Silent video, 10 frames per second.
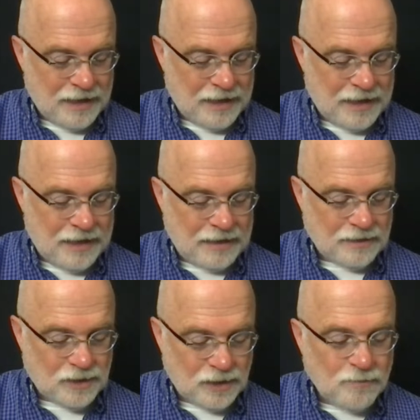
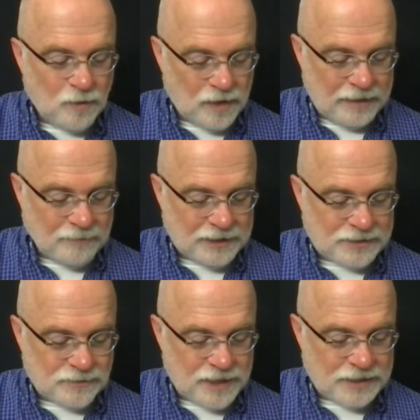Good morning,
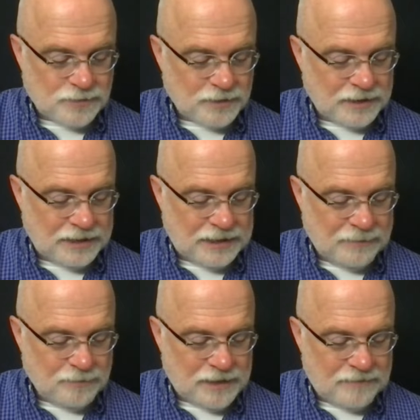Melissa writes. Really
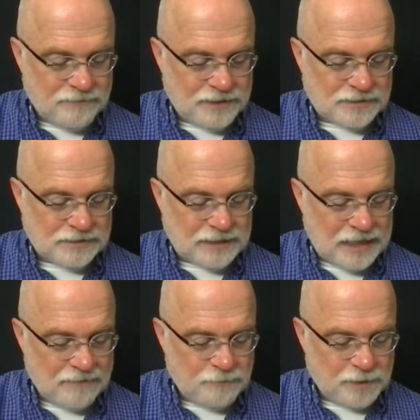deep. Love this.
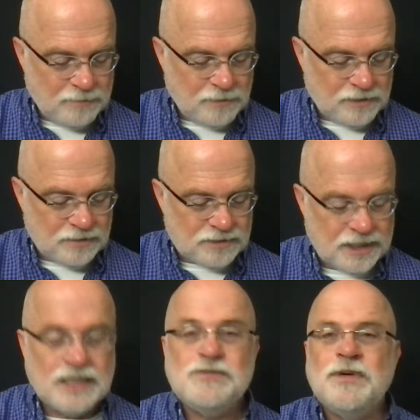Love people, don't
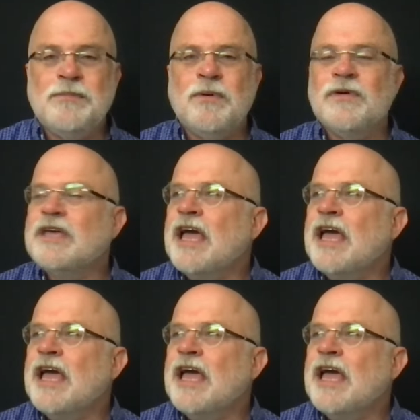change people.